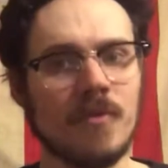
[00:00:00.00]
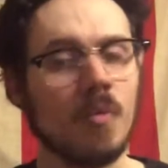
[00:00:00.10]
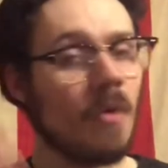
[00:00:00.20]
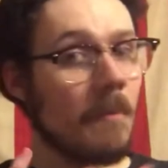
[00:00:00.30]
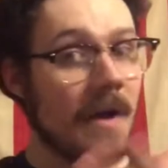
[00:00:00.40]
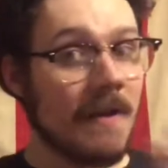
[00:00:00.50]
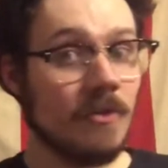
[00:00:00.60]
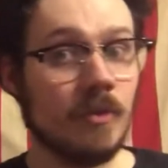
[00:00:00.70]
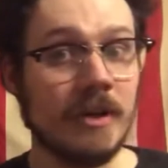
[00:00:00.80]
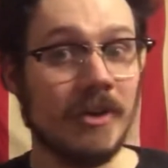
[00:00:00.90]
remind the
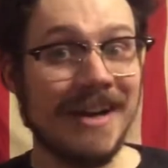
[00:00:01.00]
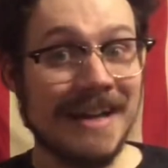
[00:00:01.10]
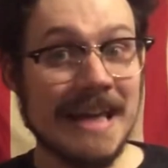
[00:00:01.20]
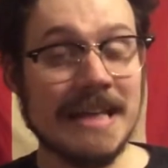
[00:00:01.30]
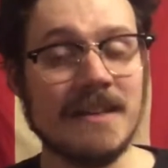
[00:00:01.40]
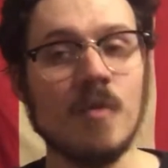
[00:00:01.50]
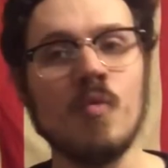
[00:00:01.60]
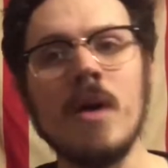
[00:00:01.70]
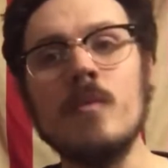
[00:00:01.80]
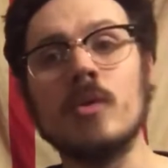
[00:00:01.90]
reader again that
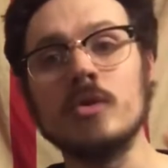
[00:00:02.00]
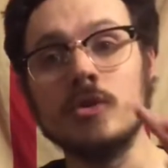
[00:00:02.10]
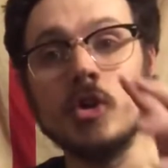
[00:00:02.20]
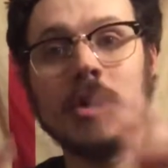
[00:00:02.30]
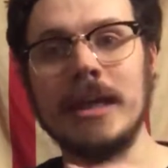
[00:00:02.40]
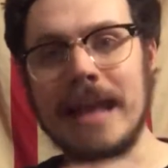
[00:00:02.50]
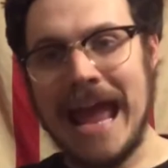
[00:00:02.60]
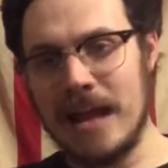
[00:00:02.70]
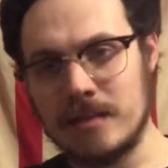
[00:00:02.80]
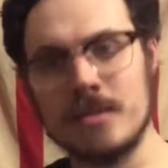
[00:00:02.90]
when we're looking
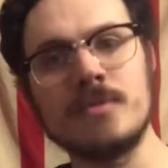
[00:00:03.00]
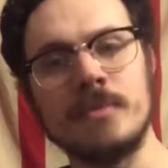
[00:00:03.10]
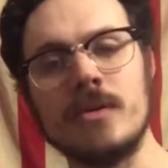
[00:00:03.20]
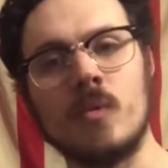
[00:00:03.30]
at this book,